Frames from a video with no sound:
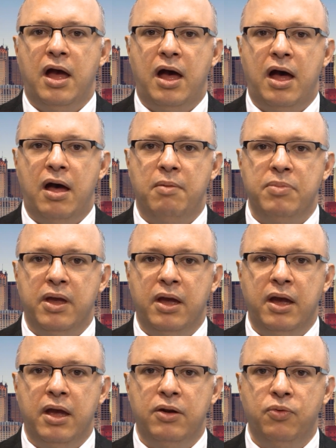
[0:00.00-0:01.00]

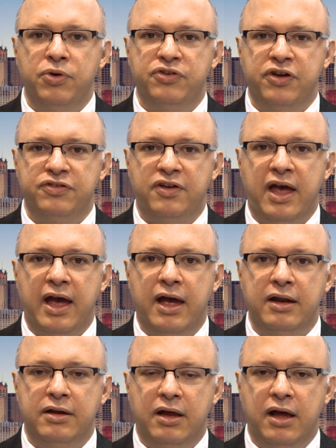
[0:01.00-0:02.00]
and we just
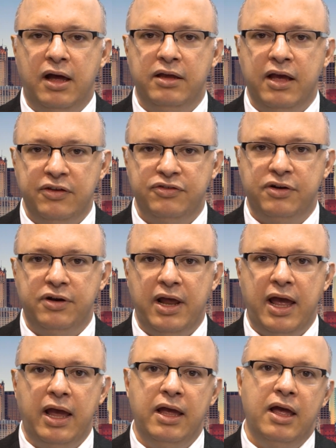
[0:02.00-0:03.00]
had
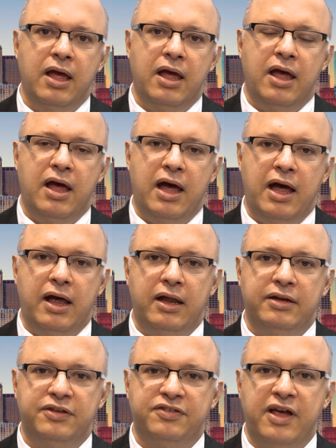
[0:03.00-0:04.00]
yesterday
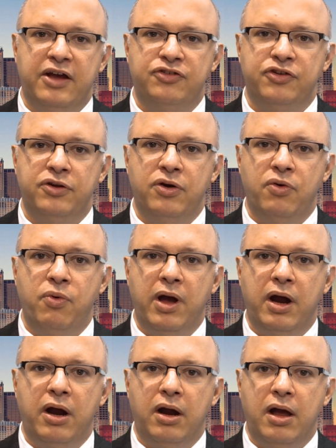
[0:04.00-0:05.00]
the session
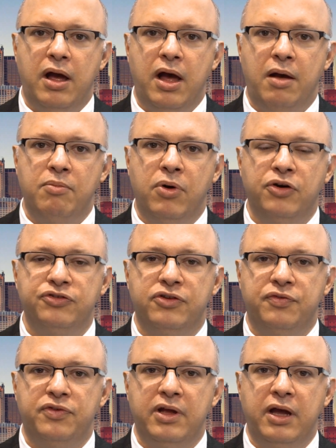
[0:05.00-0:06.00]
where most
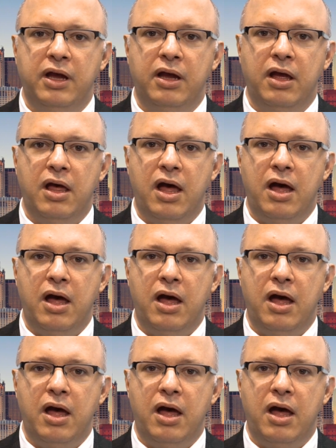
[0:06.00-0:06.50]
of the